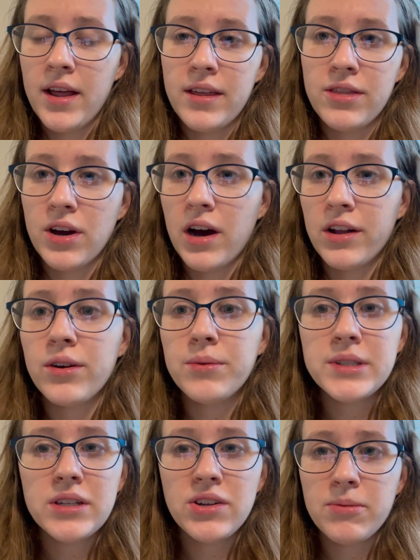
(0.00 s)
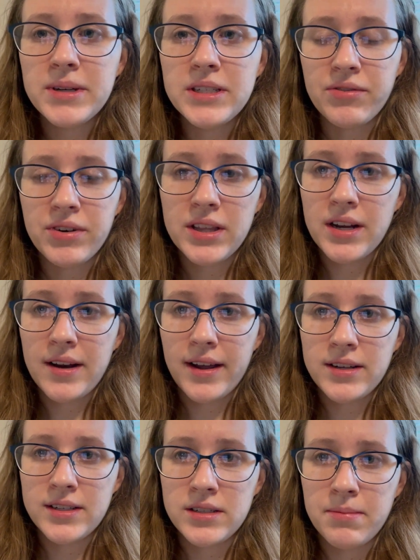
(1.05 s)
the color was a little bit different than I
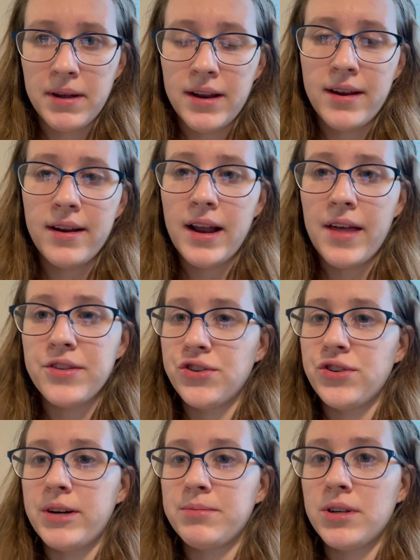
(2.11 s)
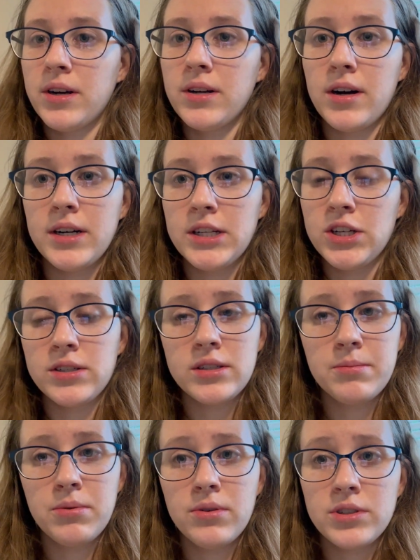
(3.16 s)
anticipated and the straps are not
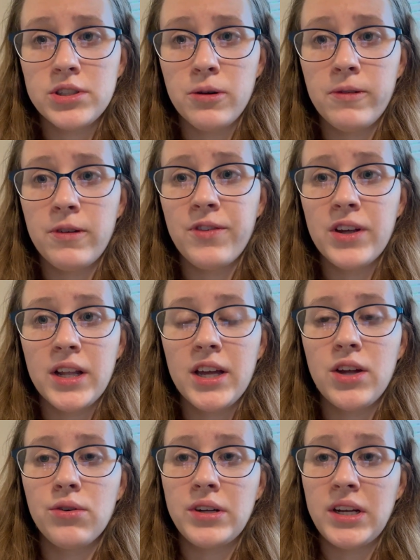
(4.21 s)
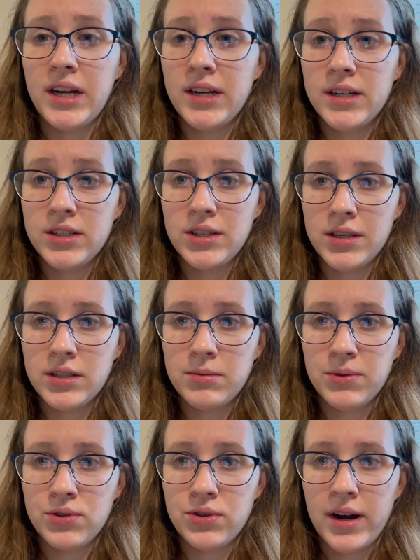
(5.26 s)
adjustable. So if you feel like you'll need
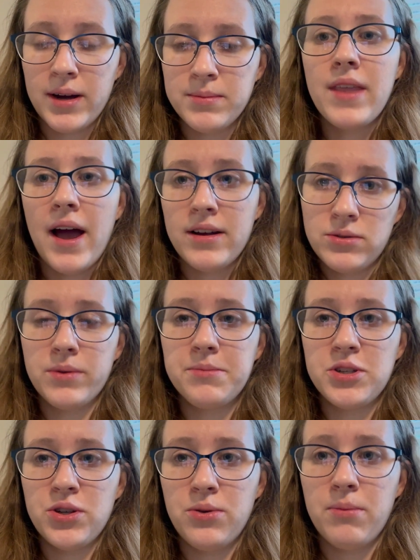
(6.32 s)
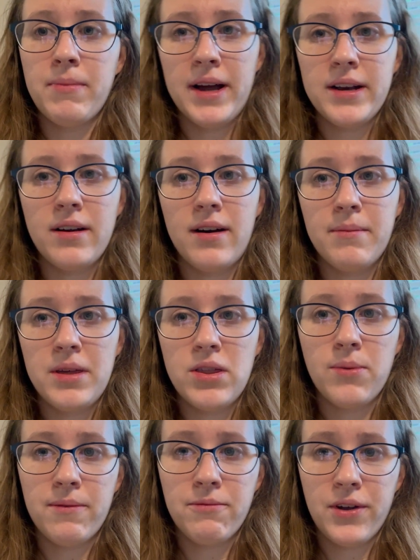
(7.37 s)
adjustable straps, that swimsuit might not be
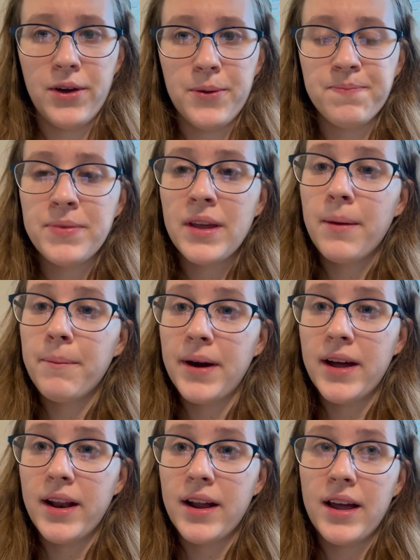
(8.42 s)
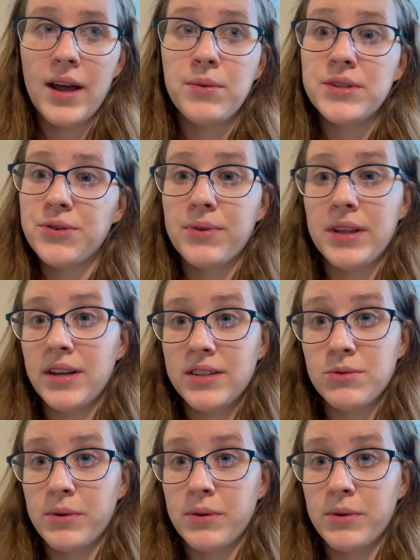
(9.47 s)
the one for you. But it was a really good